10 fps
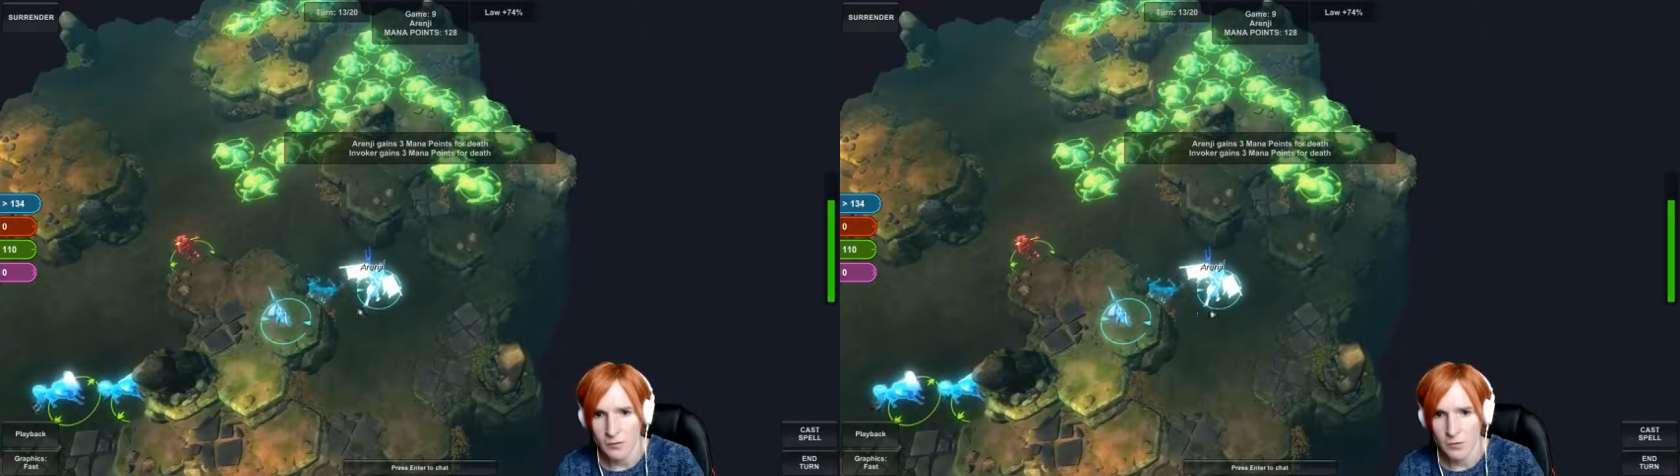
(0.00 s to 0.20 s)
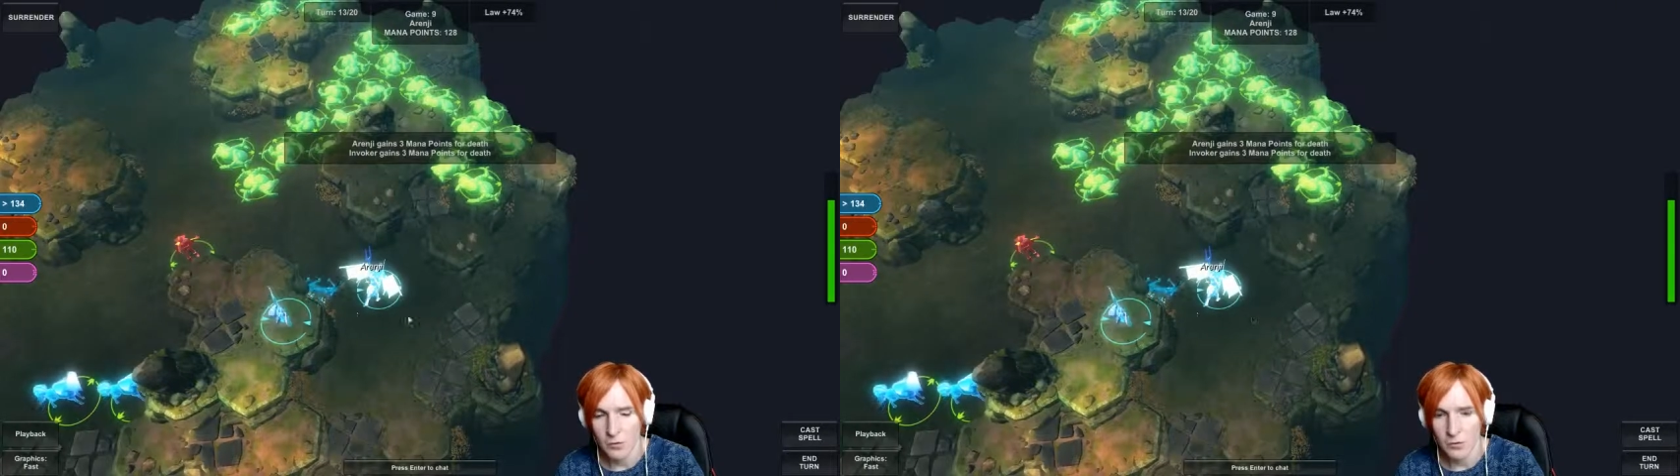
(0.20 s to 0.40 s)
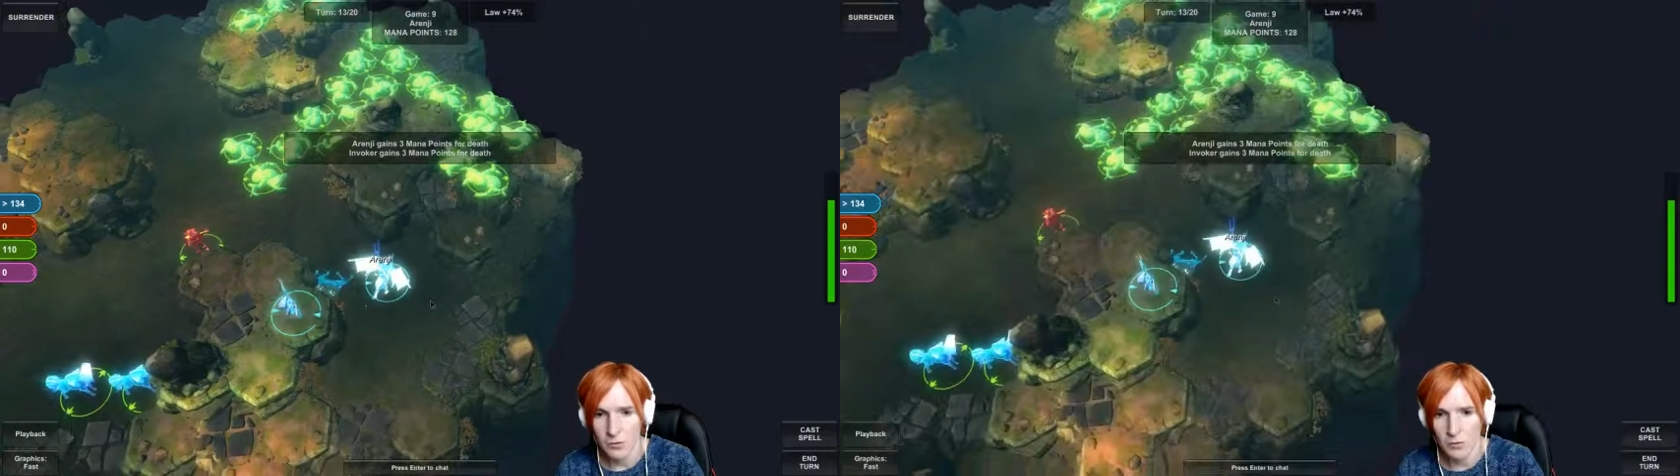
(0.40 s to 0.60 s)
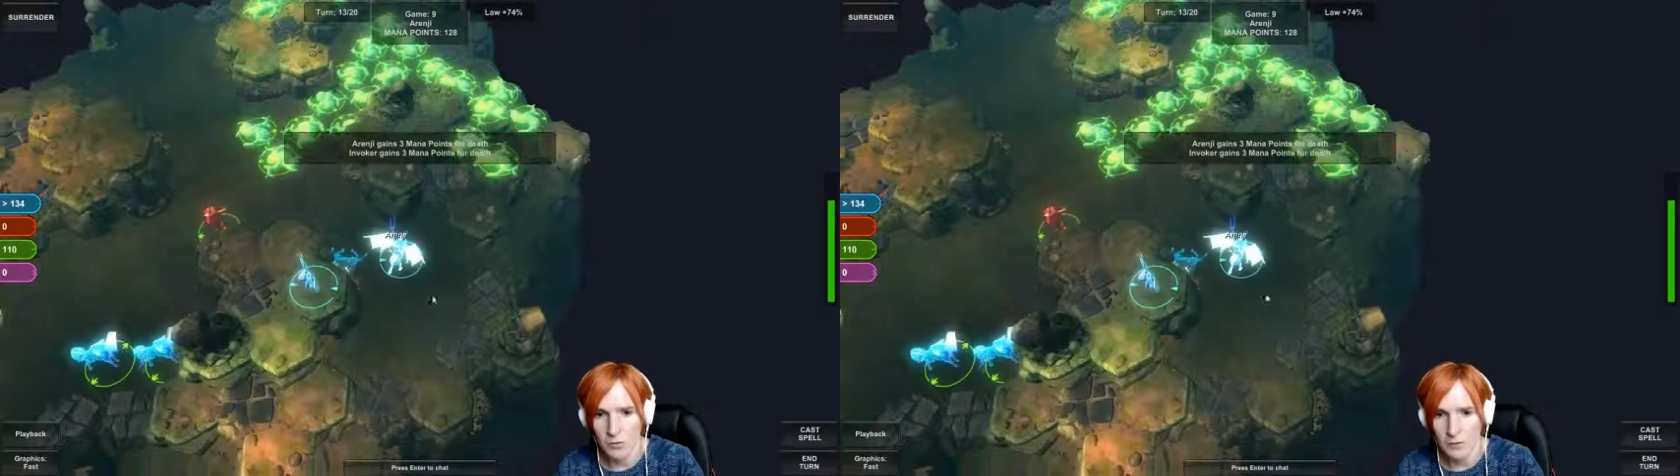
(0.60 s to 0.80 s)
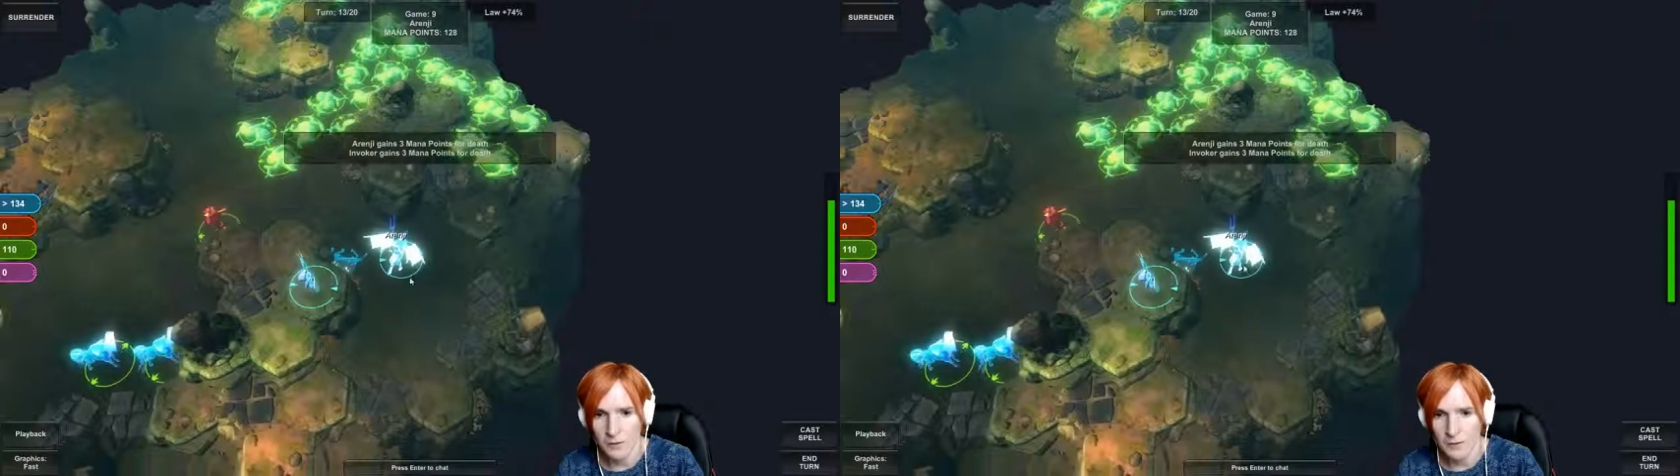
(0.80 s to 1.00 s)
Ooh,
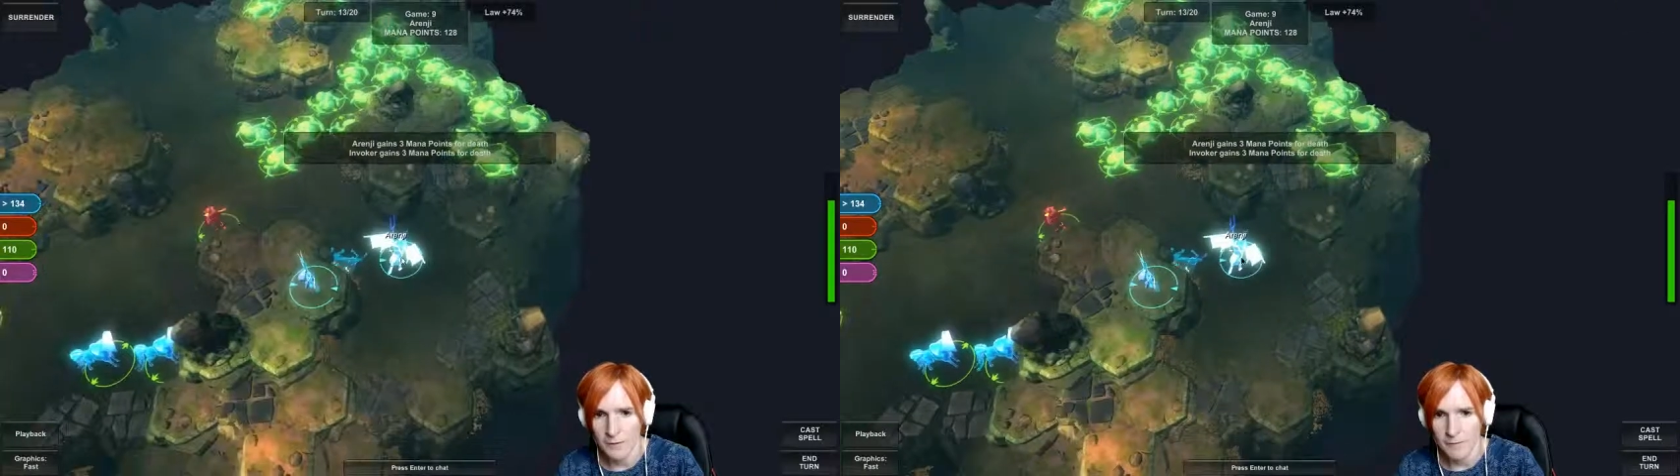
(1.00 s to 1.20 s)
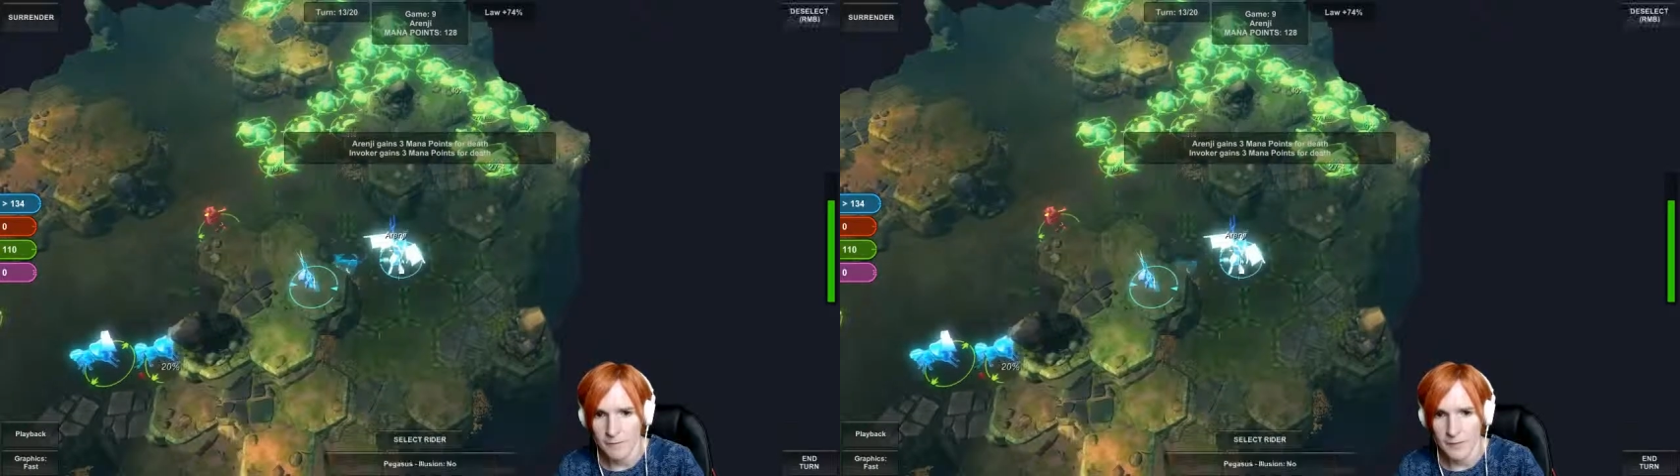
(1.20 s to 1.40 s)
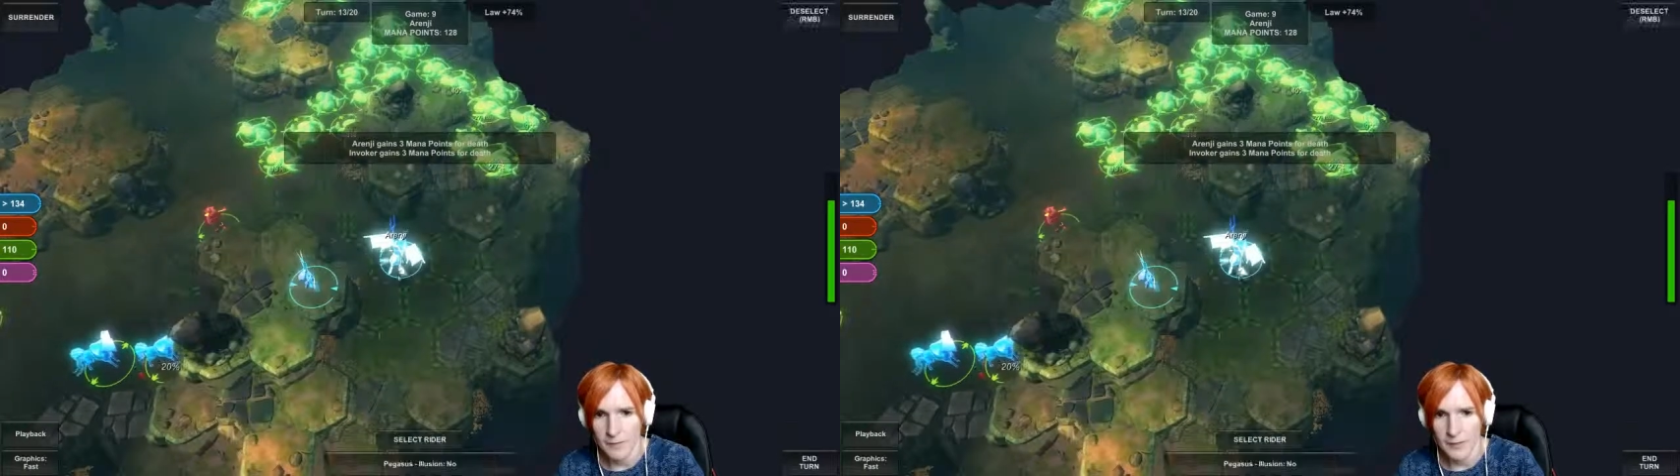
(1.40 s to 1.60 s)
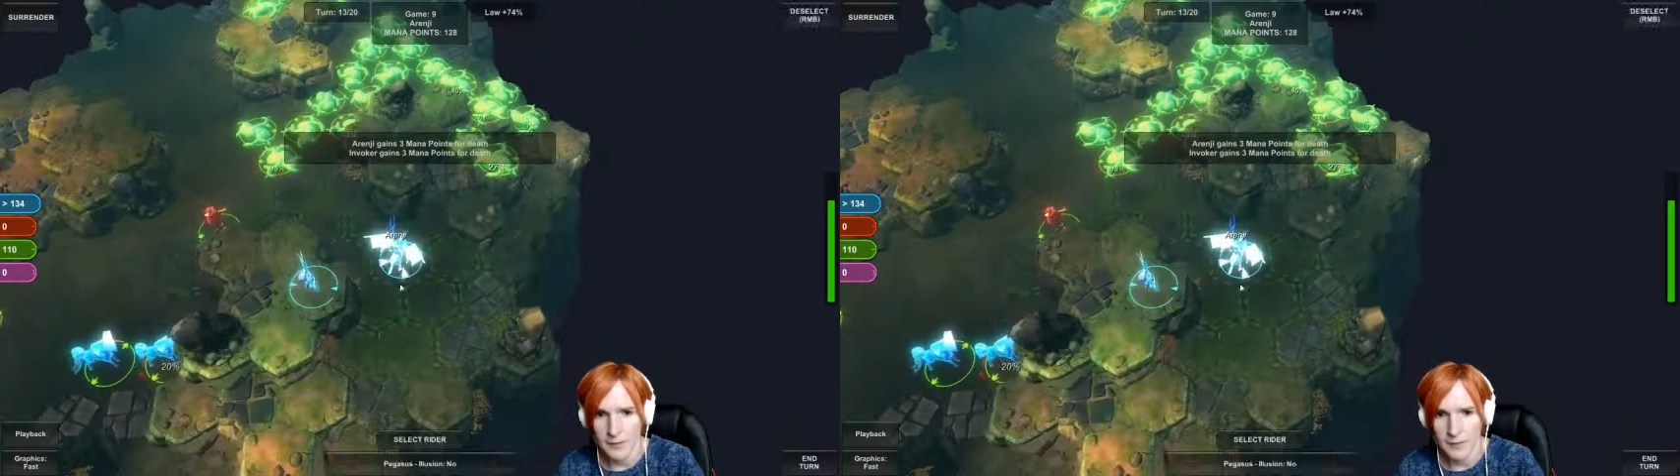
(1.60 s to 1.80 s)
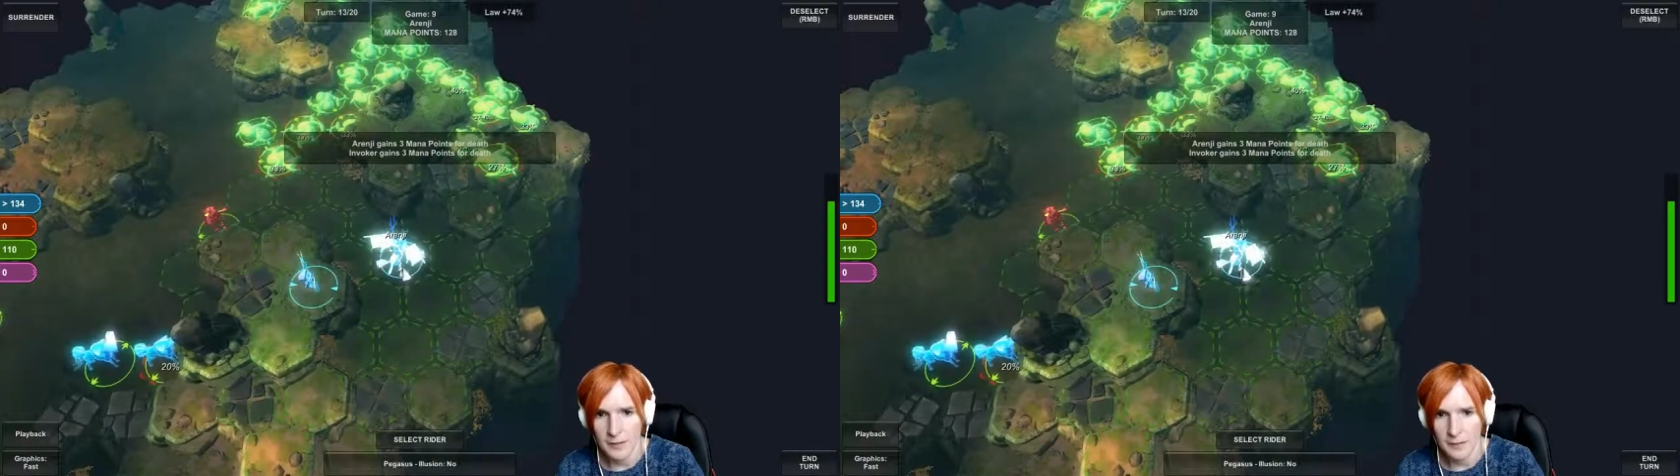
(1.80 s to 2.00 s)

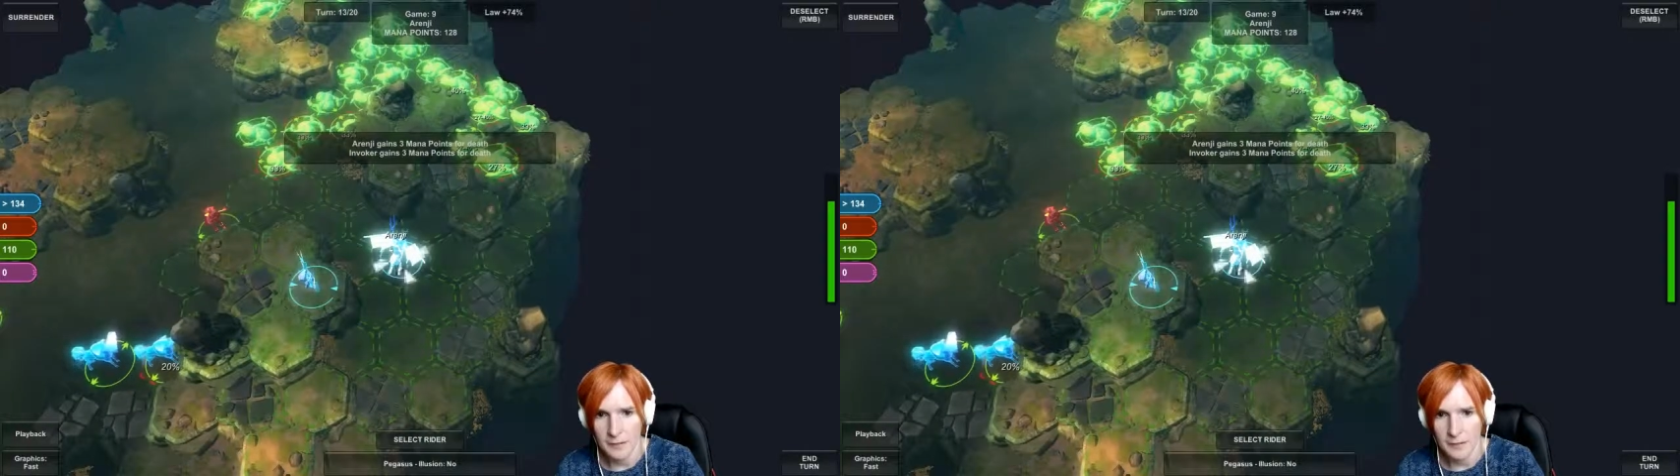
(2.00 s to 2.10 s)
the